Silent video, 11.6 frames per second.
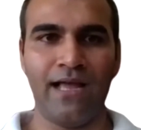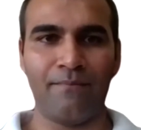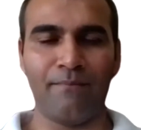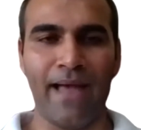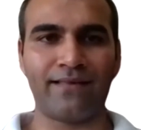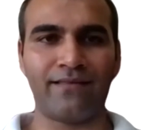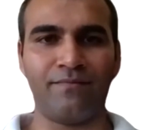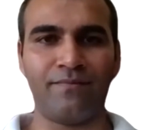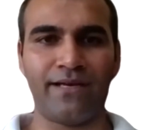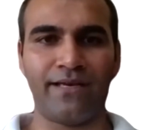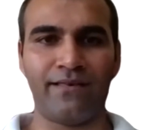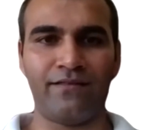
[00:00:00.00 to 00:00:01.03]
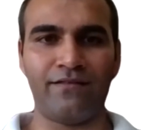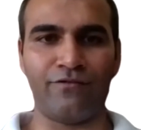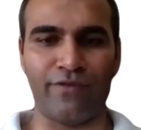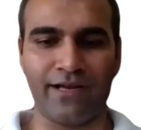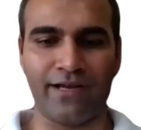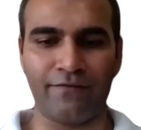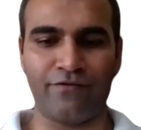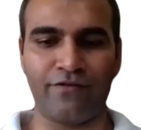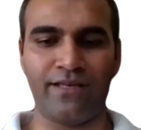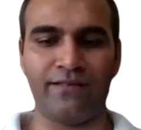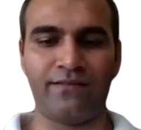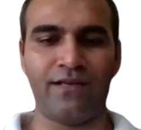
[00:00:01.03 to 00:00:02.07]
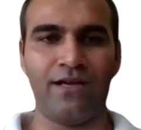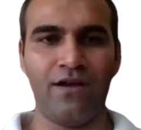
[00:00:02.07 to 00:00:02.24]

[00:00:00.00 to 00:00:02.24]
maximize recoveries